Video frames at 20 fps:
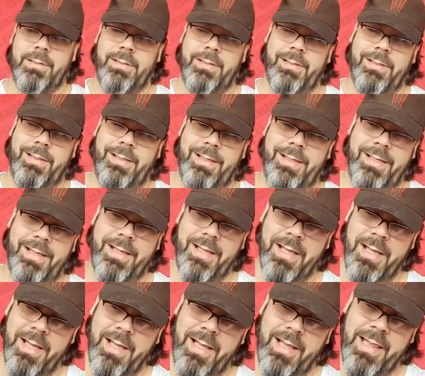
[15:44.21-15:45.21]
Let
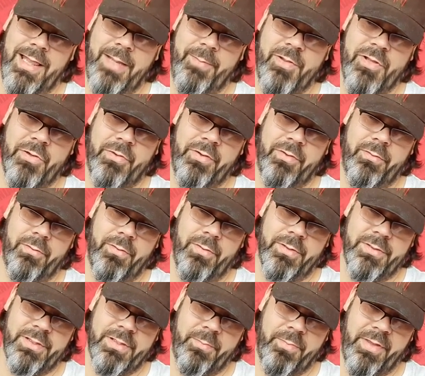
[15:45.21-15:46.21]
me show you
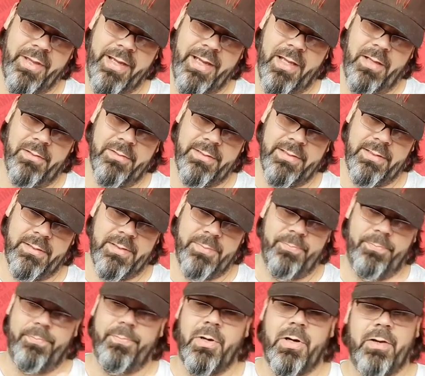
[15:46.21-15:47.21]
something else that's
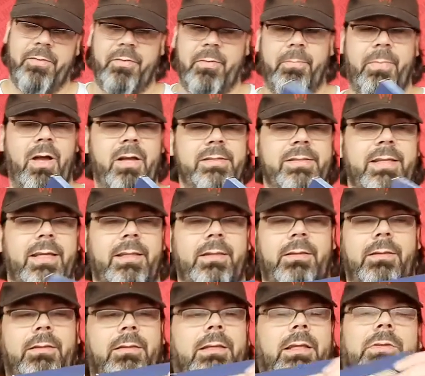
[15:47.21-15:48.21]
part of the box
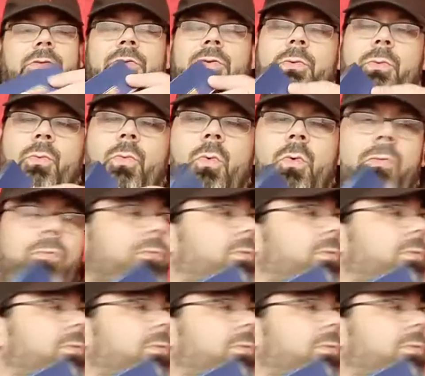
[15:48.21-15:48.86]
set that you won't